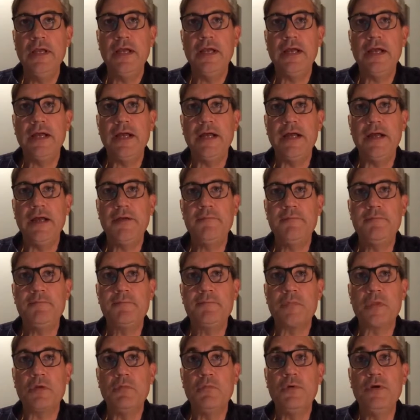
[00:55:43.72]

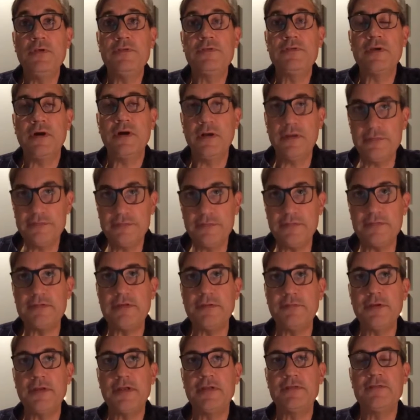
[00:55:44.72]
um, was also
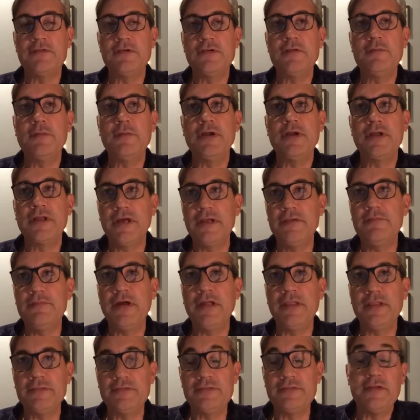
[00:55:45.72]
someone concerned about gun
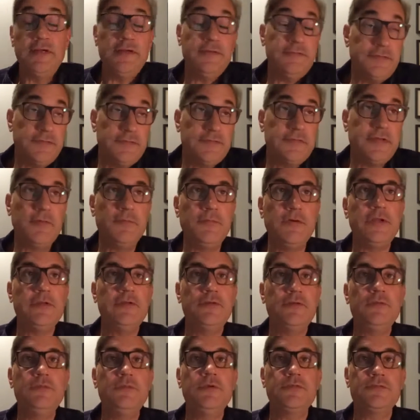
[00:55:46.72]
violence and also someone
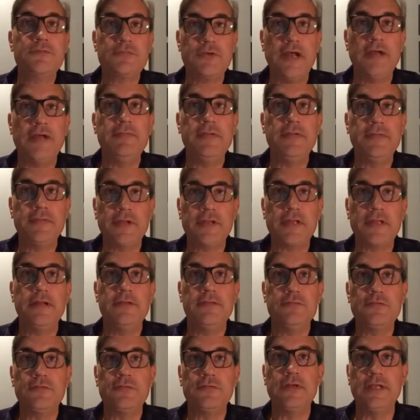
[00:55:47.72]
who was traveling the
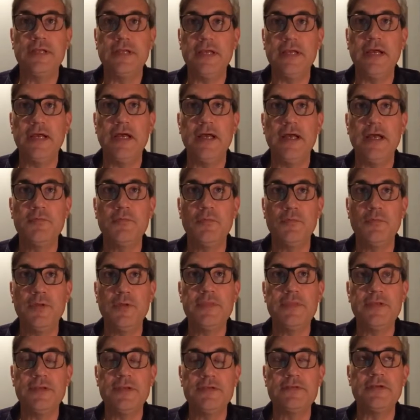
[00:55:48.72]
country um,
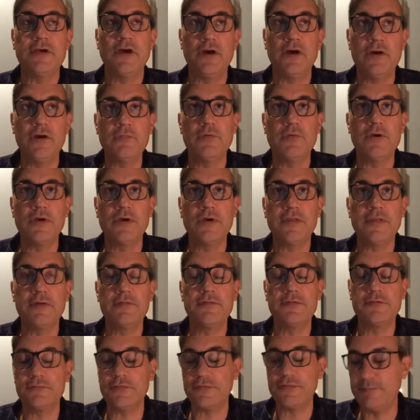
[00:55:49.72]
with his artwork that
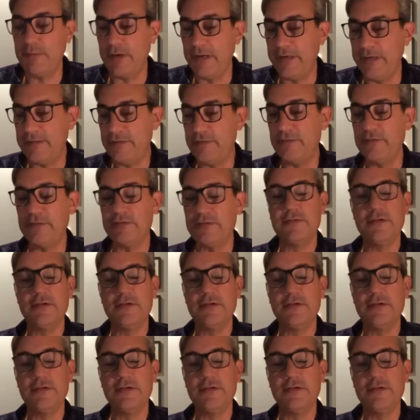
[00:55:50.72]
was responding to it.